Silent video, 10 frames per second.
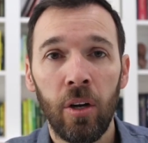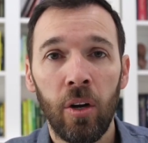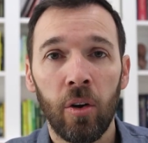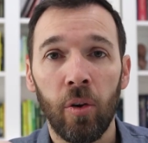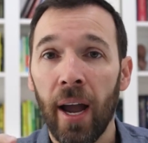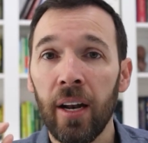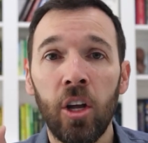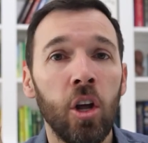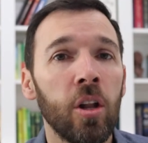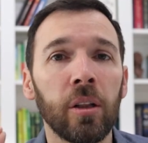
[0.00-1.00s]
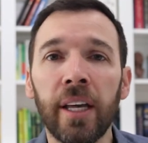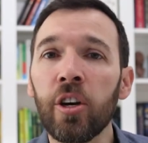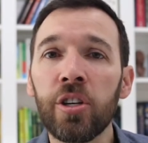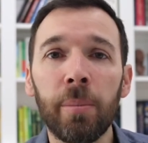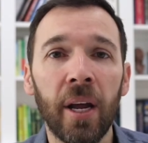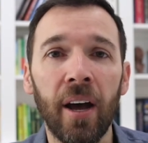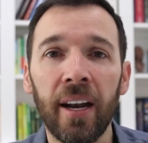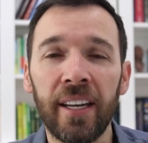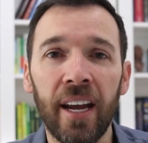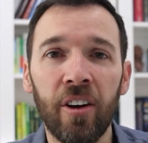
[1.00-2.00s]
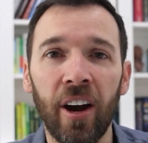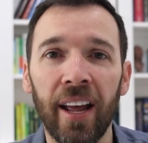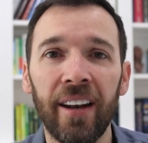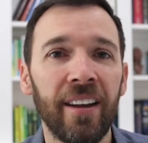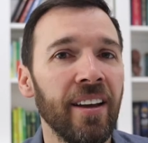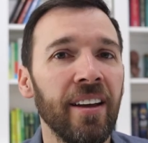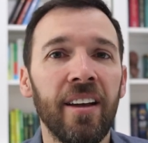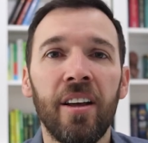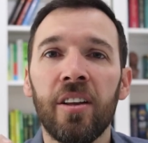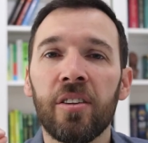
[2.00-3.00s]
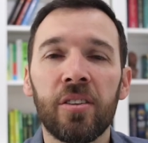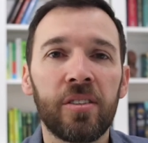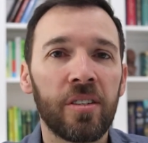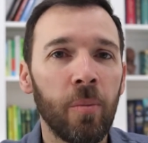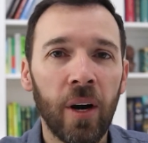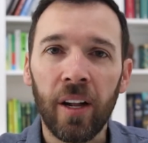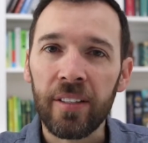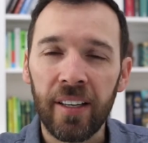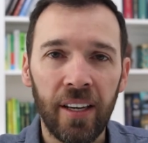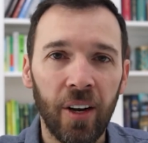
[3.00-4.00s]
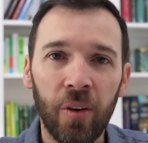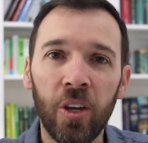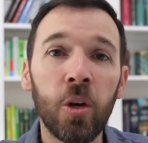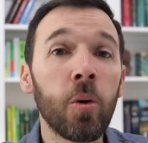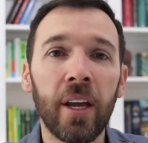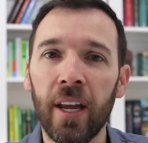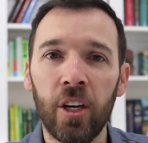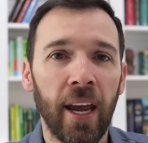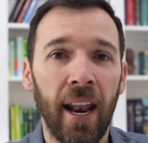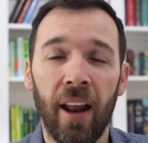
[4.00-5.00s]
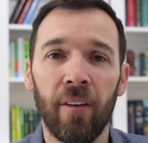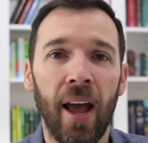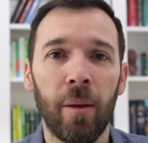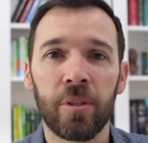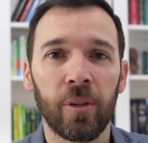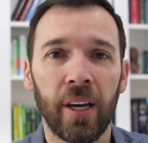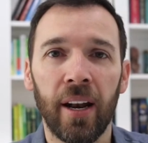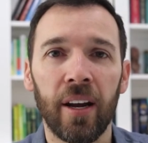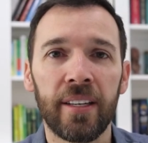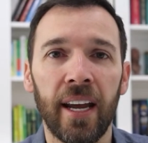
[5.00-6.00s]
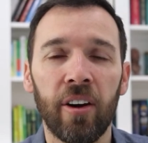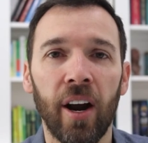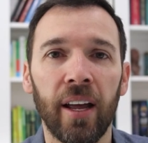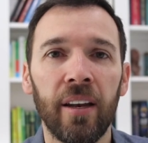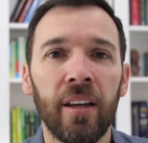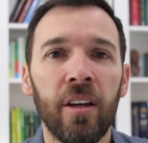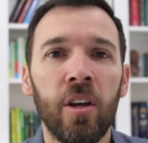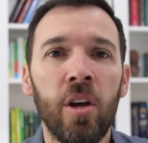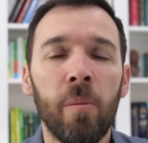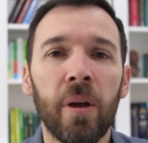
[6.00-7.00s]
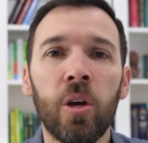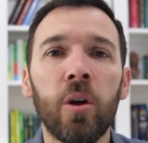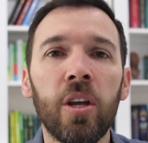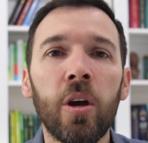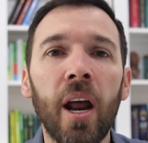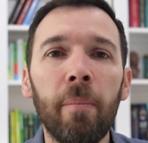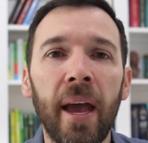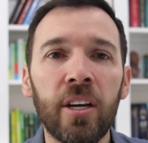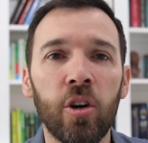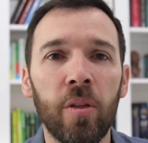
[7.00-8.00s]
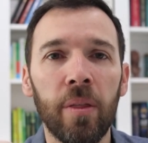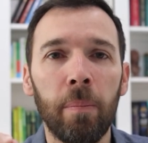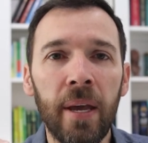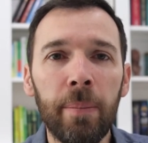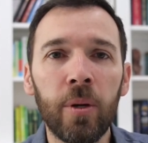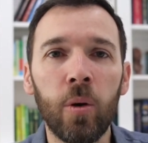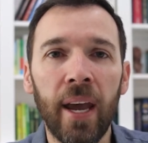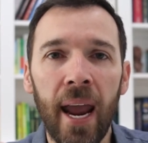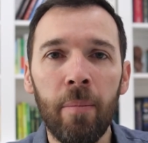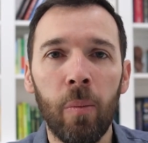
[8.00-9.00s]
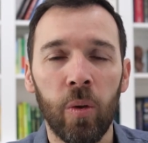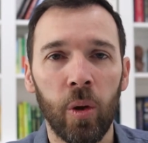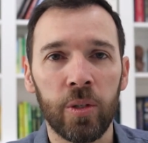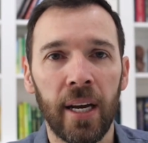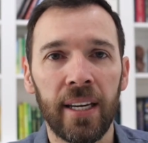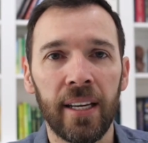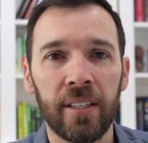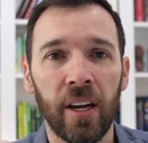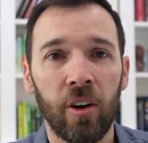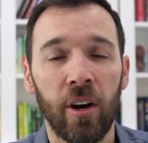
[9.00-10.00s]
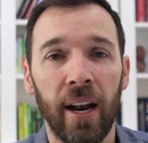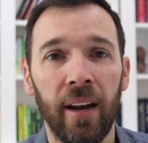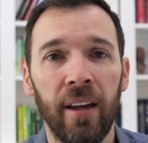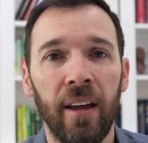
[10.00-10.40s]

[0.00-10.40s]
right? Leadership cannot take credit. Someone else, you absolutely cannot take credit. But you got to make sure that the people who came up with those ideas get credit.